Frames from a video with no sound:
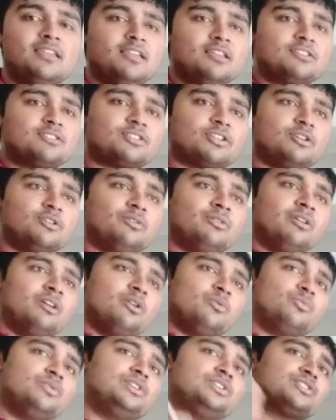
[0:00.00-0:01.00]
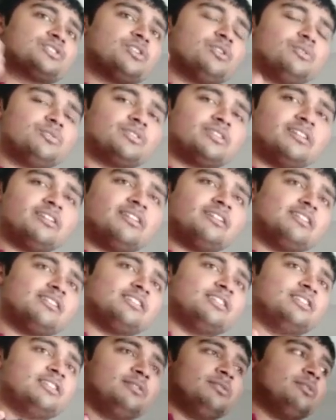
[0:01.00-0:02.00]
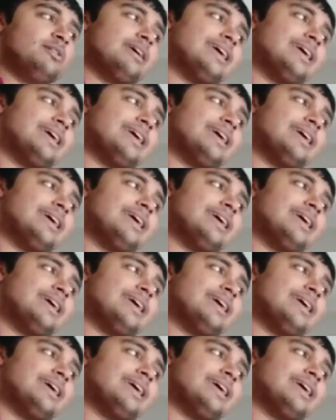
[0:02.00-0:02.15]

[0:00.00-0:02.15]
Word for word: So we showed that, you know,